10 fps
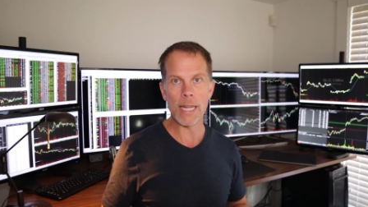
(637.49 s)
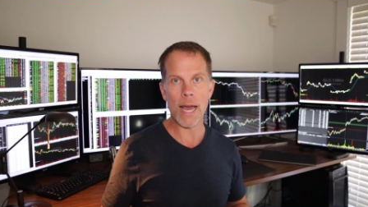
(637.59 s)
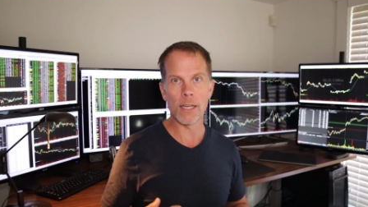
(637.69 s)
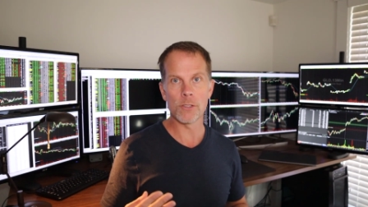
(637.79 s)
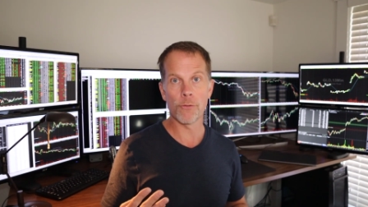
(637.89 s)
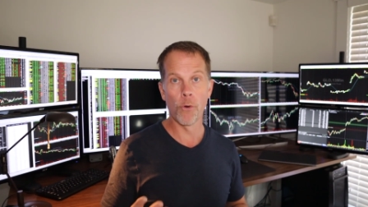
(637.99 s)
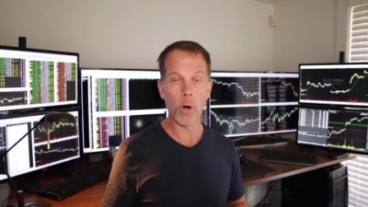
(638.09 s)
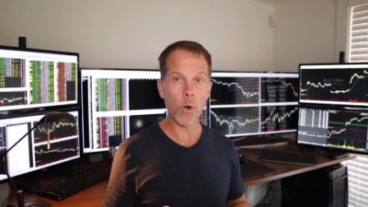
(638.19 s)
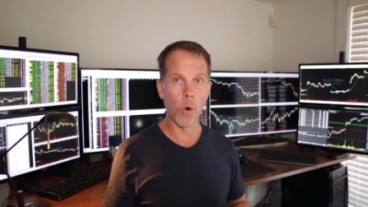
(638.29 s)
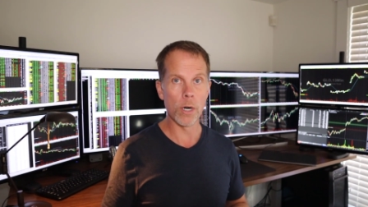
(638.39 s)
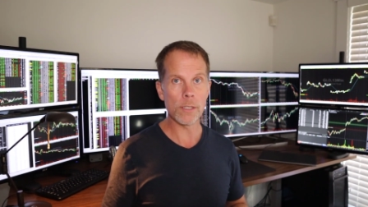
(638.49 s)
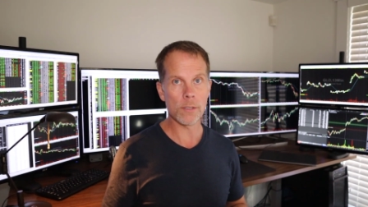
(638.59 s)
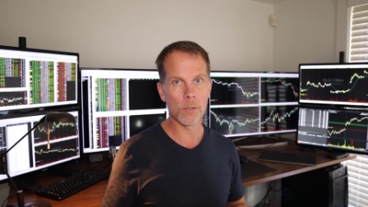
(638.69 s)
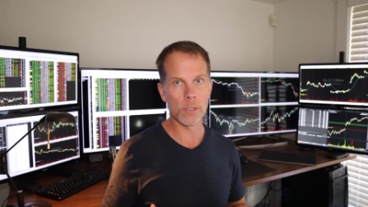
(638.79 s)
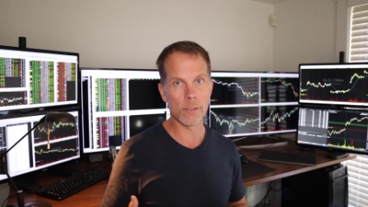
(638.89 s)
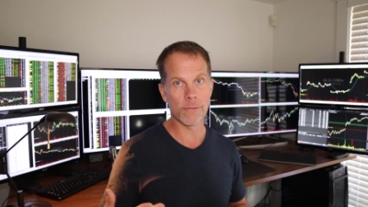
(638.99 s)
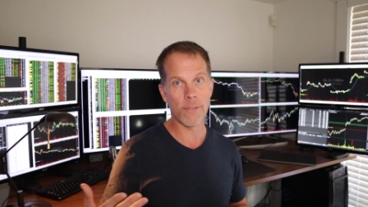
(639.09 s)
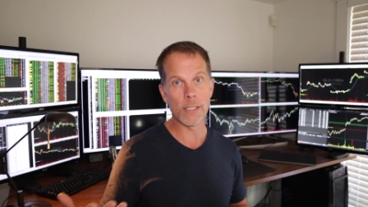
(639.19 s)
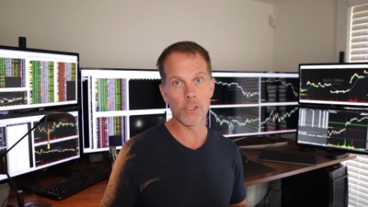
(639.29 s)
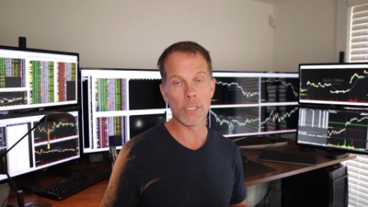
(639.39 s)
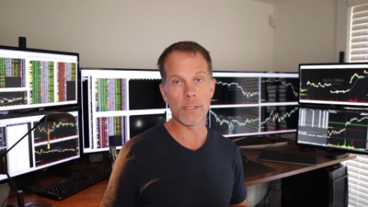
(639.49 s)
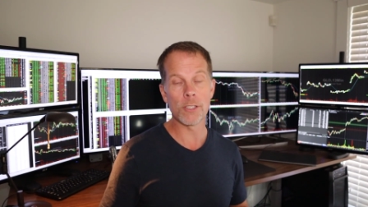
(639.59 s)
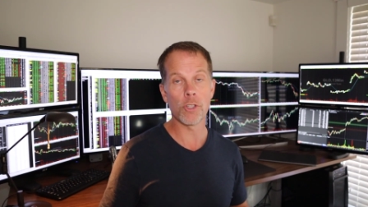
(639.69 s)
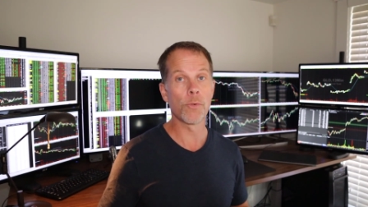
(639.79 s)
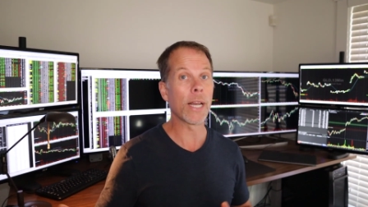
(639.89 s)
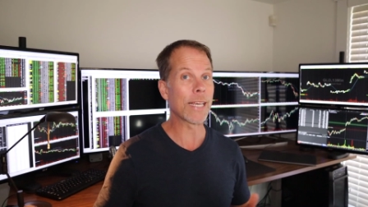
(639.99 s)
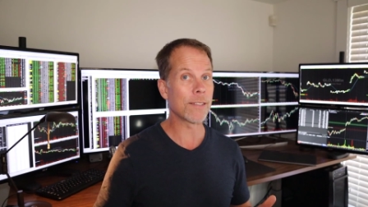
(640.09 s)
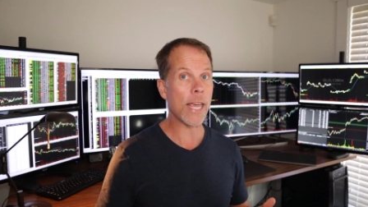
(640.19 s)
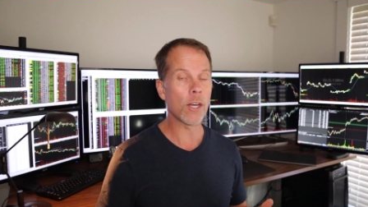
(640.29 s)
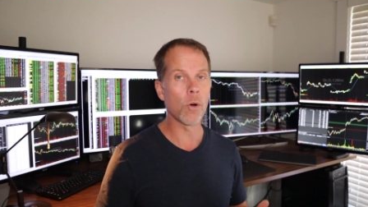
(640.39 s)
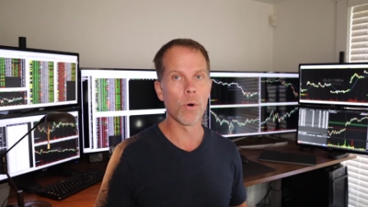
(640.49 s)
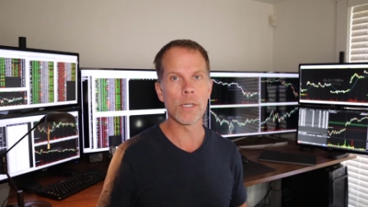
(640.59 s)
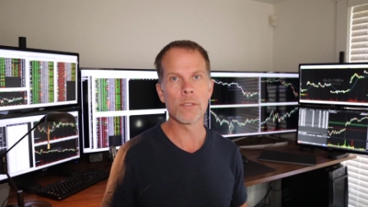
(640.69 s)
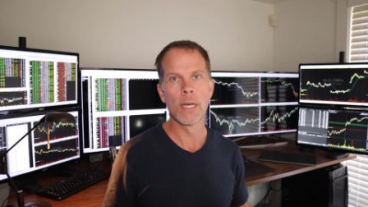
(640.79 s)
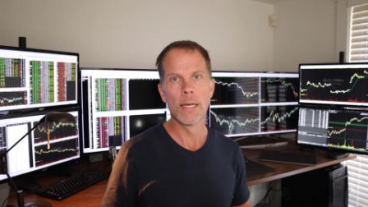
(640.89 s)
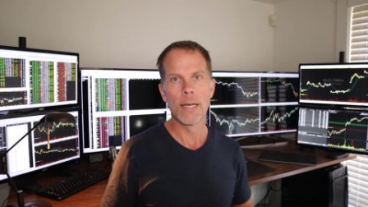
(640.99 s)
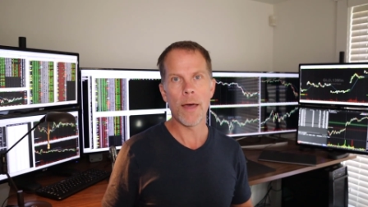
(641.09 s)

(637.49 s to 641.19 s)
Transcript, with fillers: It has four cores, so it's essentially running as eight cores,